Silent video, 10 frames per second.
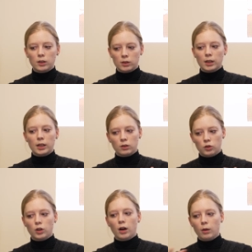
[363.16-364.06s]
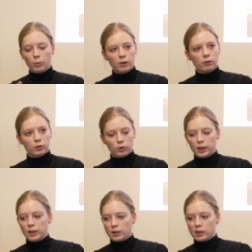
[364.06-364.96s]
this like job of
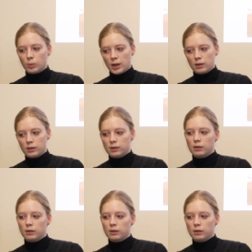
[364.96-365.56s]
creating space